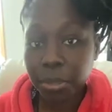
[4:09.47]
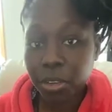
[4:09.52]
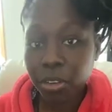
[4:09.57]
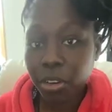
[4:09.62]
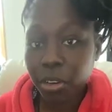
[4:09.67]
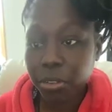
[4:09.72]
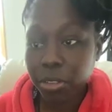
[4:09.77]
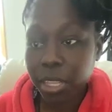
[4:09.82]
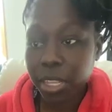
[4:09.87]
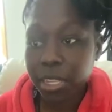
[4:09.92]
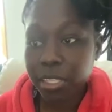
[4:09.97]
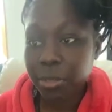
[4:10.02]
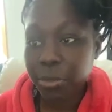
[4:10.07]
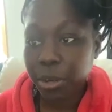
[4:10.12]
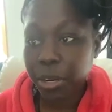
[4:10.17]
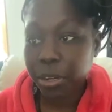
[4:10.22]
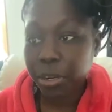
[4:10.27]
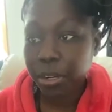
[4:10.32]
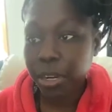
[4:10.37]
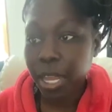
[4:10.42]
Things
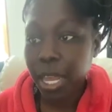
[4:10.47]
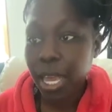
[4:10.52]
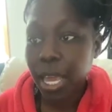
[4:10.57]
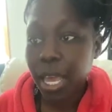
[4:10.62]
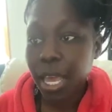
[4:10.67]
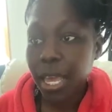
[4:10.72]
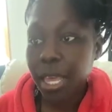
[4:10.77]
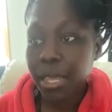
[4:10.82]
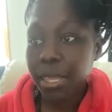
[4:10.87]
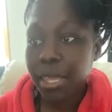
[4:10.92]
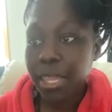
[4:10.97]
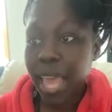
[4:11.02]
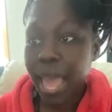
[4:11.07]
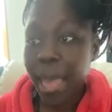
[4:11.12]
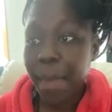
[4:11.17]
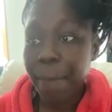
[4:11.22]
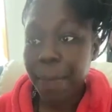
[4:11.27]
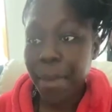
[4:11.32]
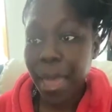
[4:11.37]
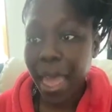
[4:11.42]
weren't
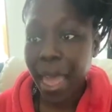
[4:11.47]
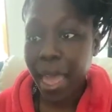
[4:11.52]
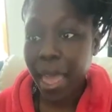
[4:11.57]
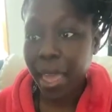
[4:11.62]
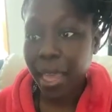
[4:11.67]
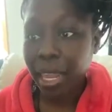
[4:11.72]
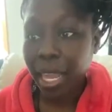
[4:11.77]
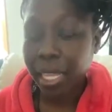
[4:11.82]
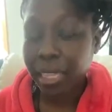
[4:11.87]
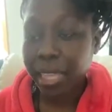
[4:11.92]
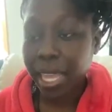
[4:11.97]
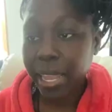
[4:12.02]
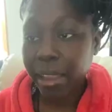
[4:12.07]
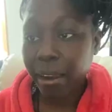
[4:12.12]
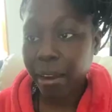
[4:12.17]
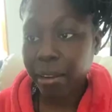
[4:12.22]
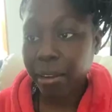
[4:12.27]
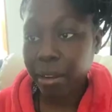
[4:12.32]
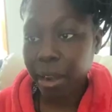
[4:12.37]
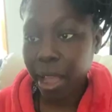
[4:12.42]
that bad like they
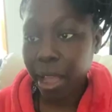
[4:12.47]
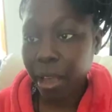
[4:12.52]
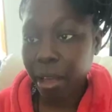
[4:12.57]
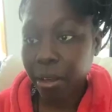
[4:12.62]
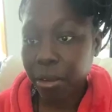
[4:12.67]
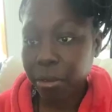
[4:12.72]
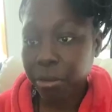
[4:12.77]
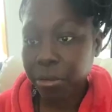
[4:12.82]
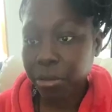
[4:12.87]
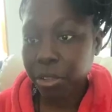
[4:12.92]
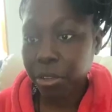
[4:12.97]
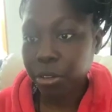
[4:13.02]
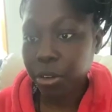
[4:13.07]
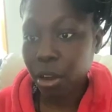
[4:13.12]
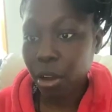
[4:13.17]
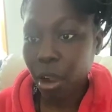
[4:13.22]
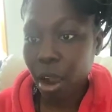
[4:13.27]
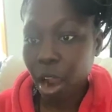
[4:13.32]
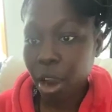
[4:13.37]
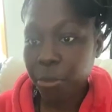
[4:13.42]
are now.
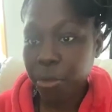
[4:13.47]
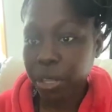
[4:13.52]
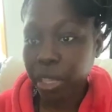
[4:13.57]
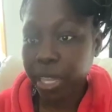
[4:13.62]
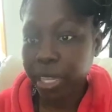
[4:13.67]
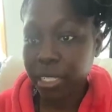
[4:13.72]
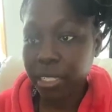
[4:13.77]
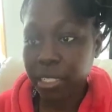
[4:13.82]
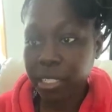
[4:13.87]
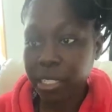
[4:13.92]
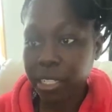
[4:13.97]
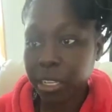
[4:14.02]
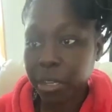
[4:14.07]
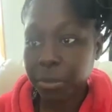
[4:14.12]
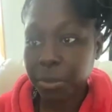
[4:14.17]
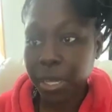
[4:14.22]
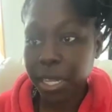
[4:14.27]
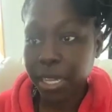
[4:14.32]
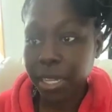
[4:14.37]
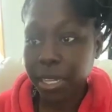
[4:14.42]
Our relationship